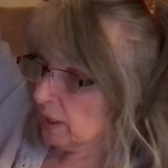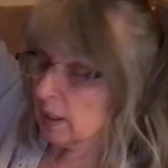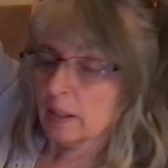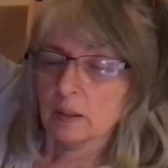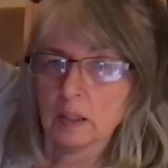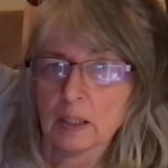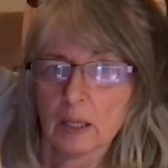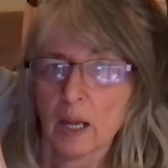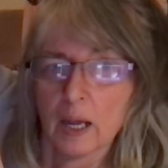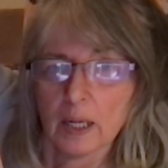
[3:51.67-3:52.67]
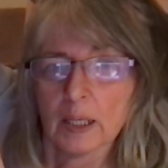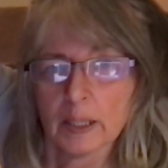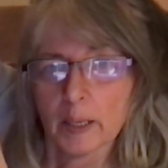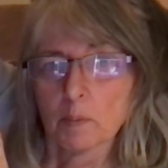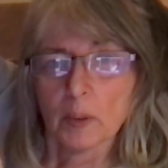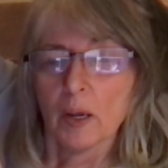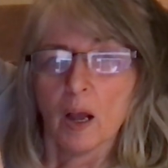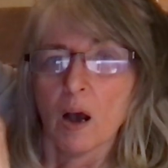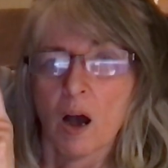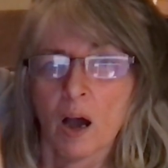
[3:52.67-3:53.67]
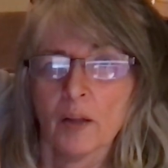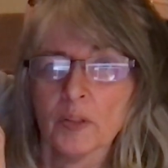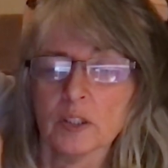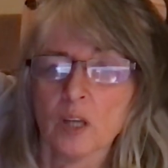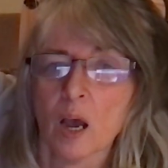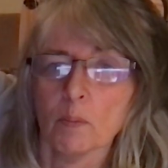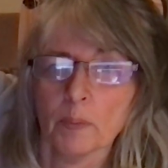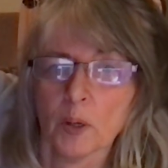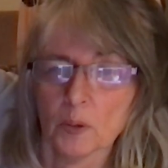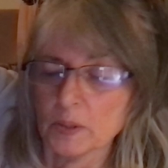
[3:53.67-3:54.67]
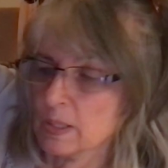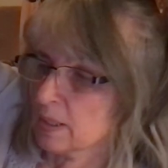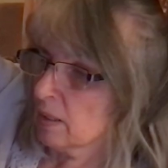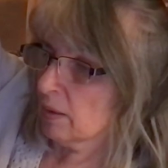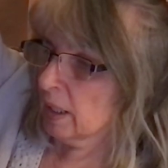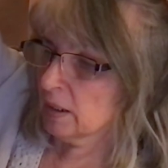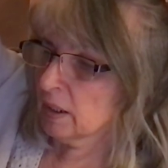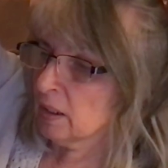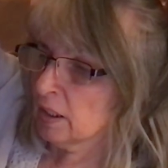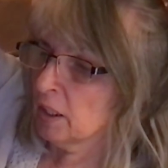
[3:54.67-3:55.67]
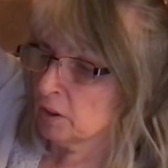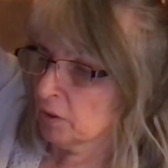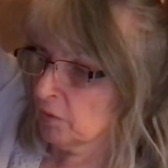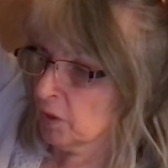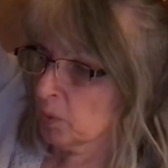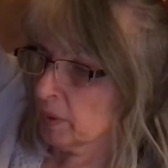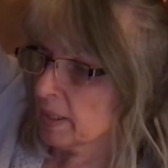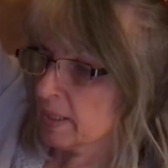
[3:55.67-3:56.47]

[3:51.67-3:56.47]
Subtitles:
the little clip on the top post that didn't interfere with the